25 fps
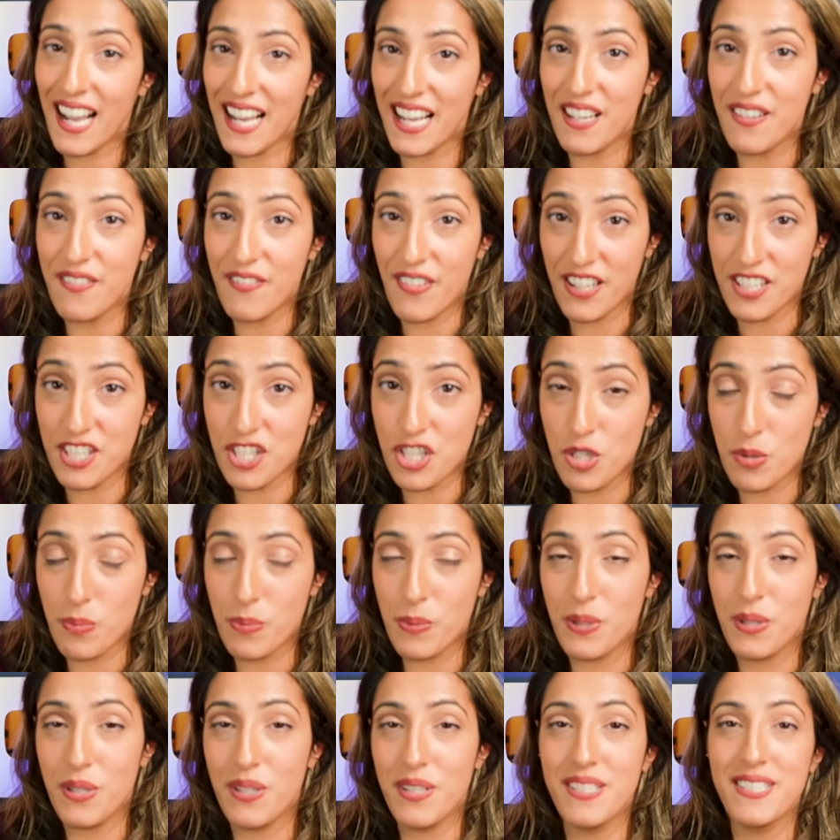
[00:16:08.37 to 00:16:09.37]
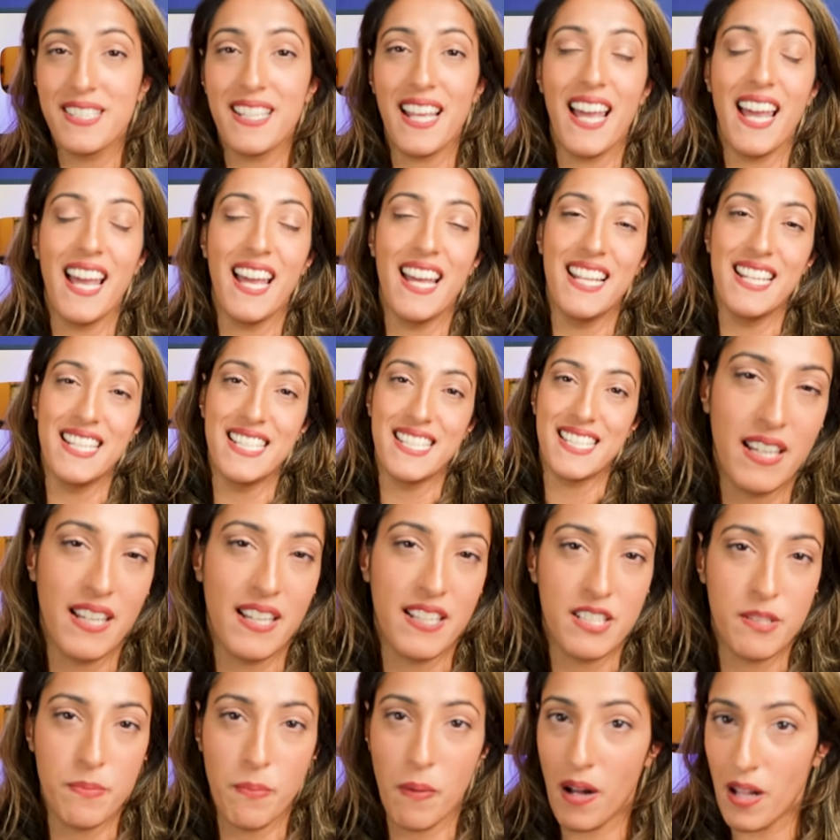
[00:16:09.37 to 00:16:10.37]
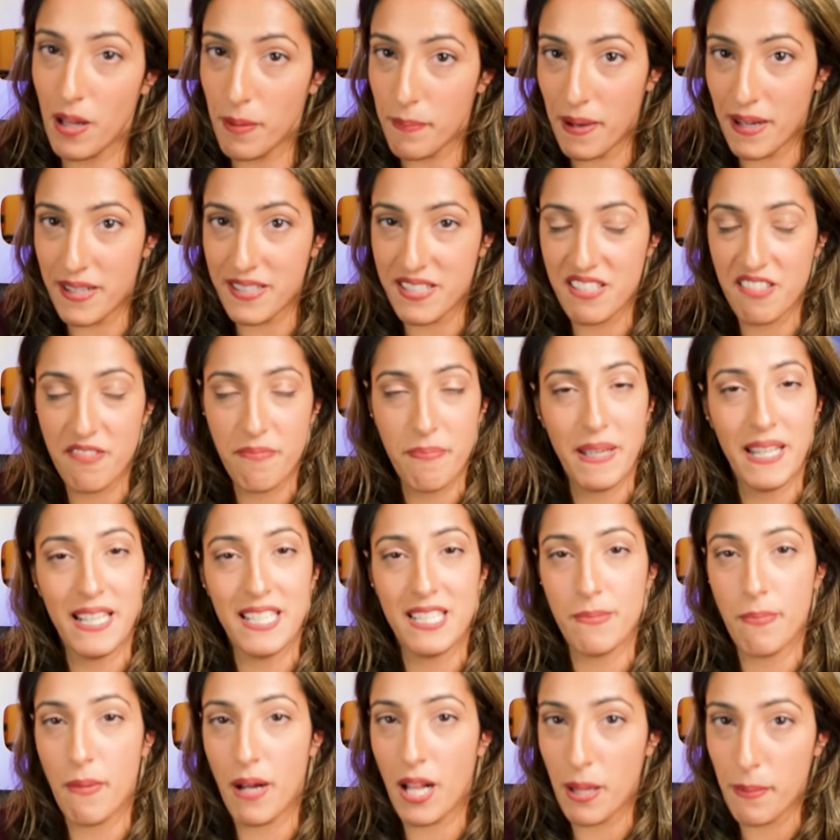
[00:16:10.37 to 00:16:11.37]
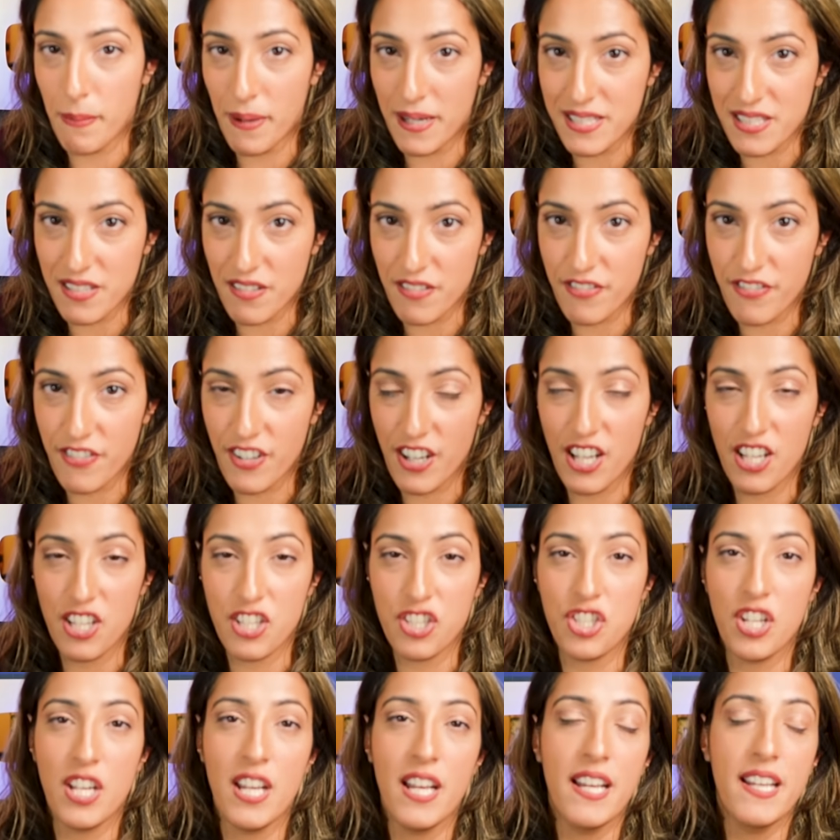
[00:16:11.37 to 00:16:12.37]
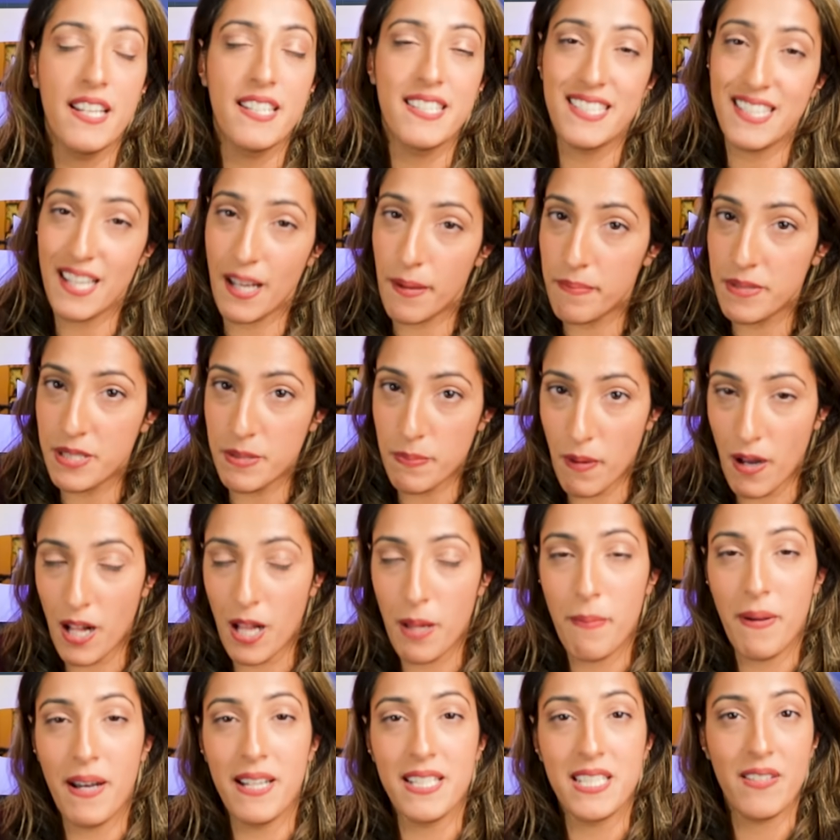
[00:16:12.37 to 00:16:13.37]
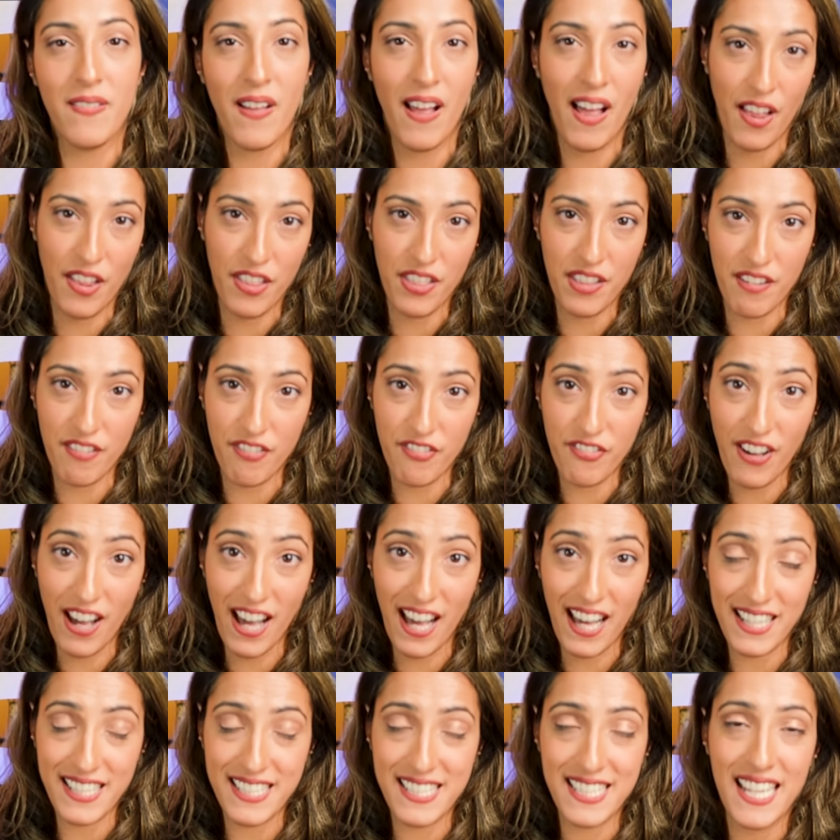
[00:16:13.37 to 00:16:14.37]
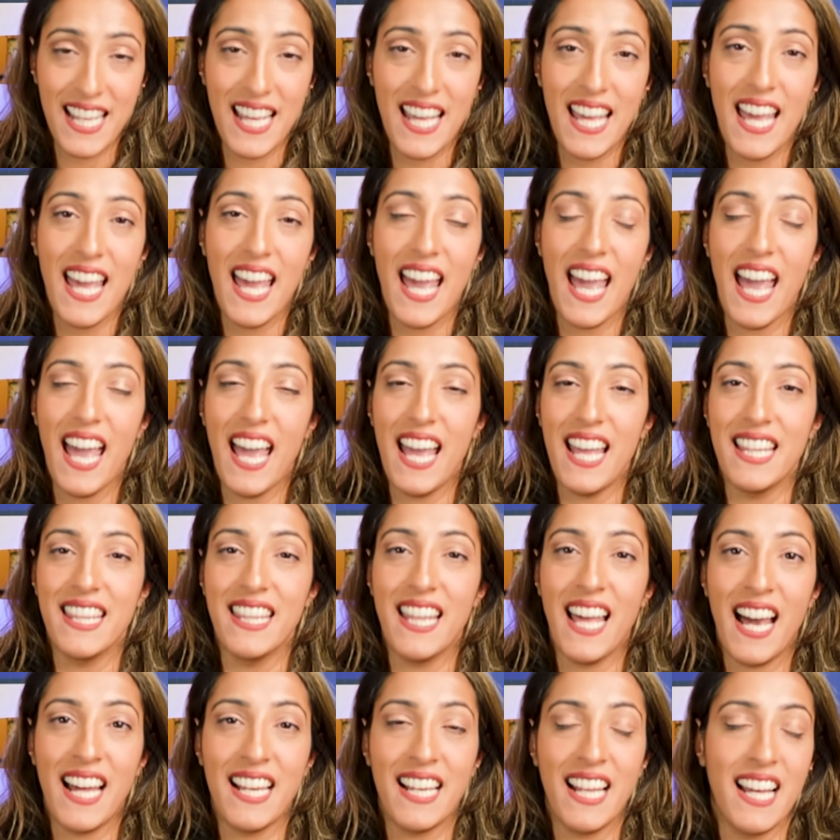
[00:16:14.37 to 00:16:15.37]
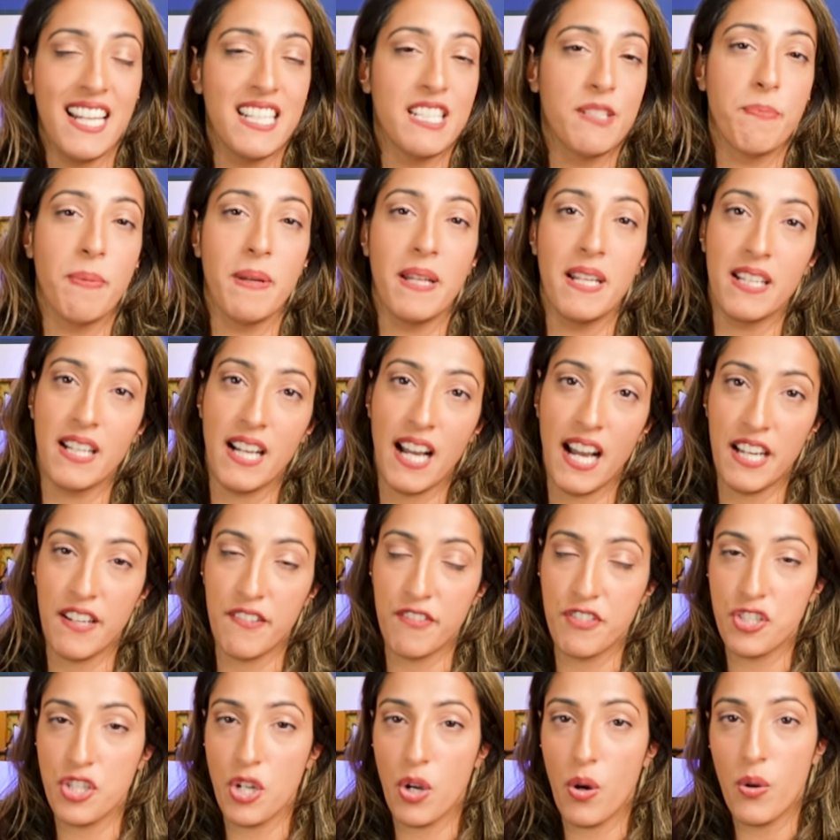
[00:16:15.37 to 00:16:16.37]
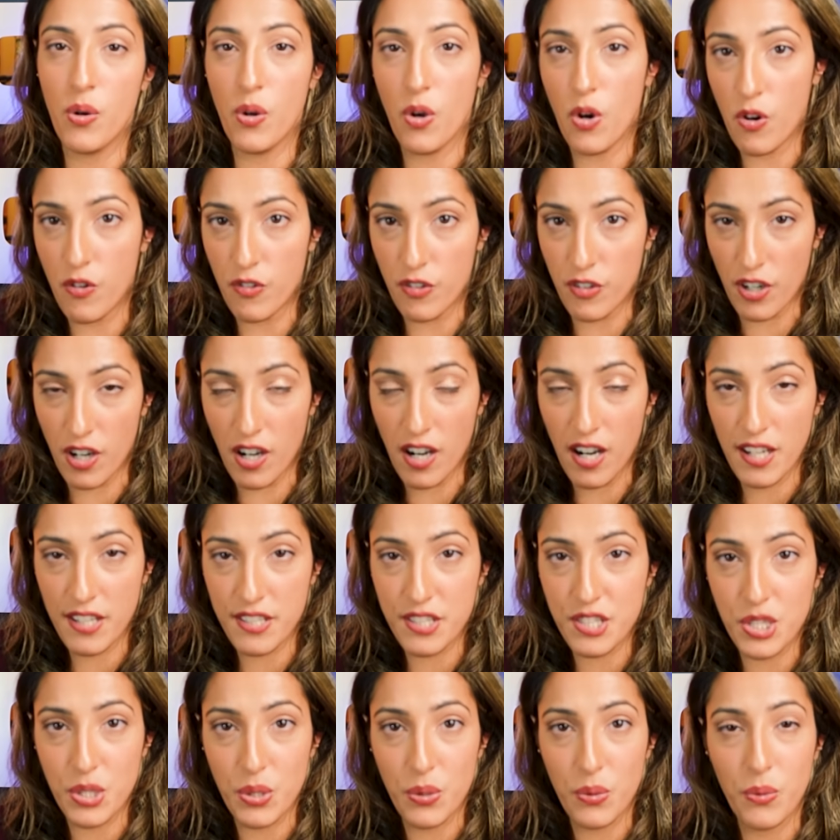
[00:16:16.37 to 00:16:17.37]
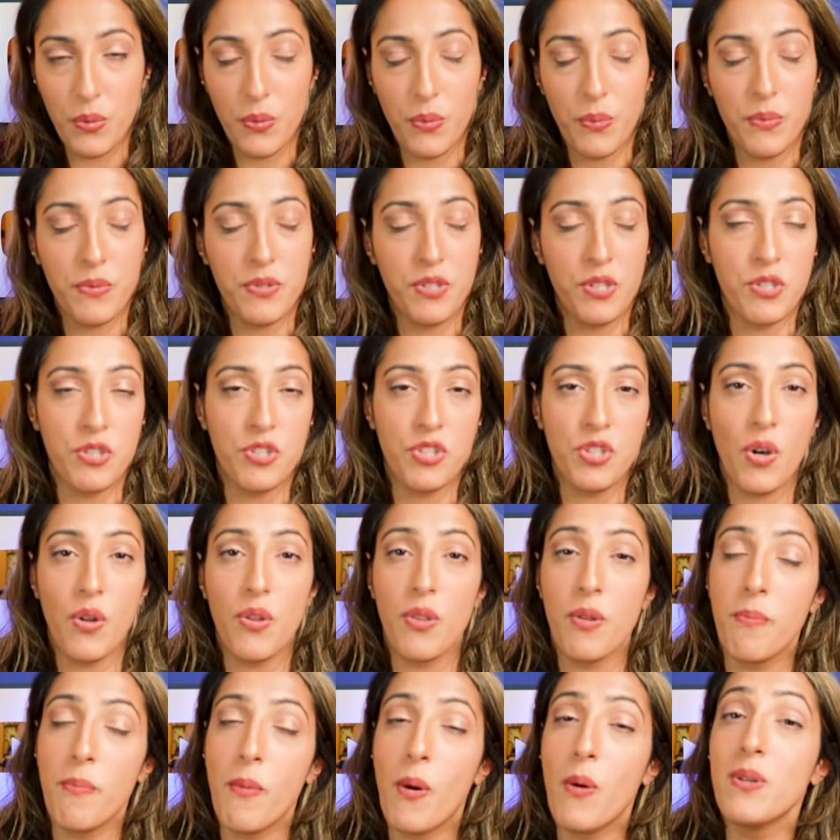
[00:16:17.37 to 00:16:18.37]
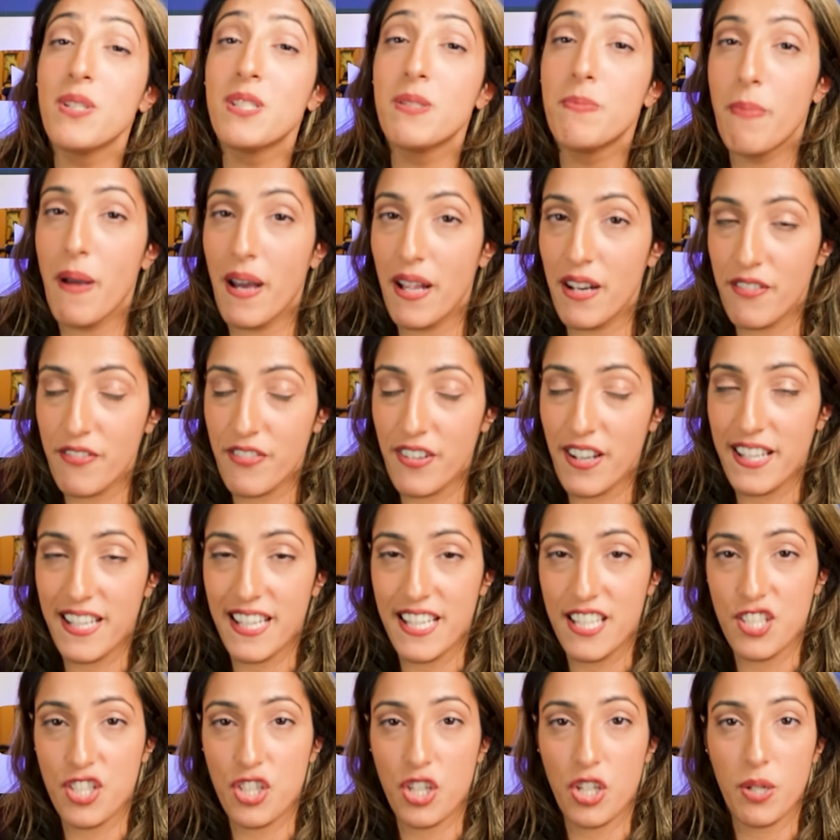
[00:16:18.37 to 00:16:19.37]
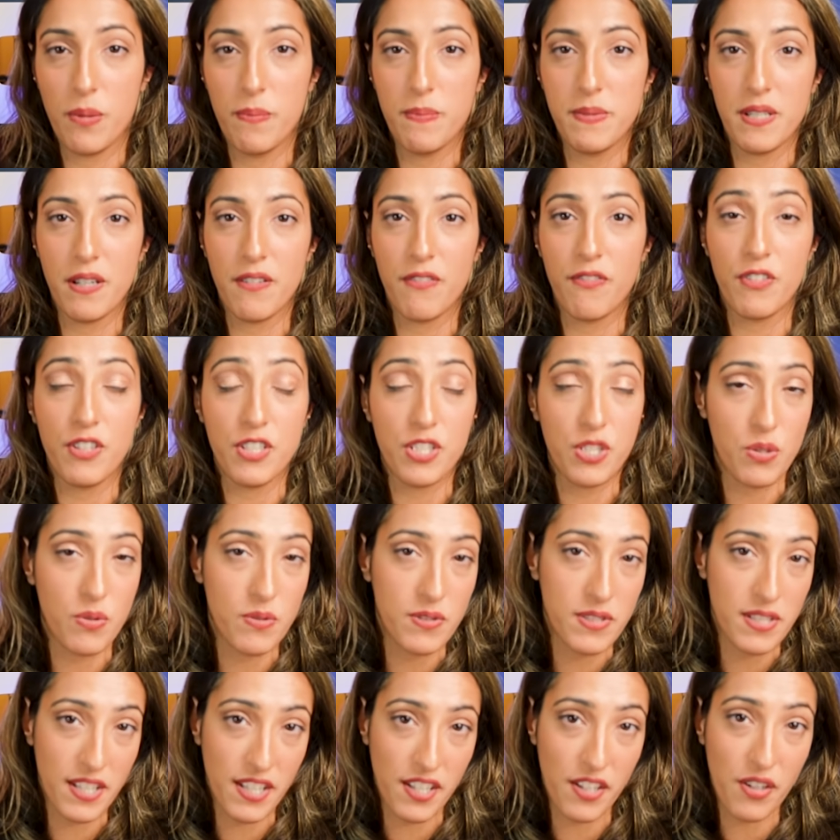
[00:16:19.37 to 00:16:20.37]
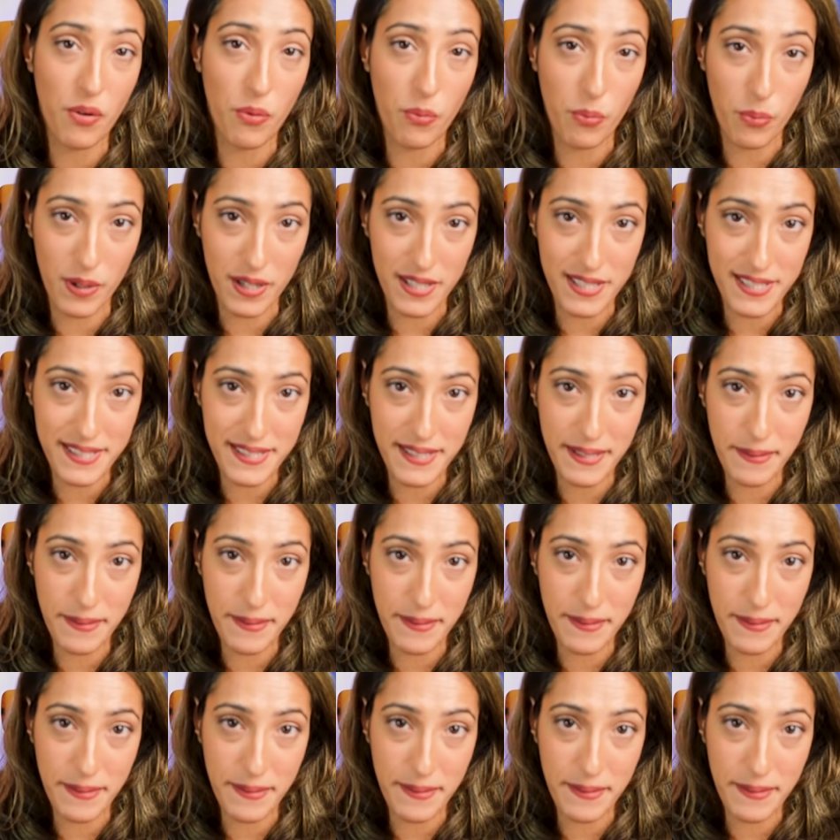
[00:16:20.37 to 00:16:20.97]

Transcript: in vegetables and small amounts of meat, small amounts of fish, some small amounts of healthy fats. And that has been kind of shown overall to, to show the most benefit in terms of reducing your risk.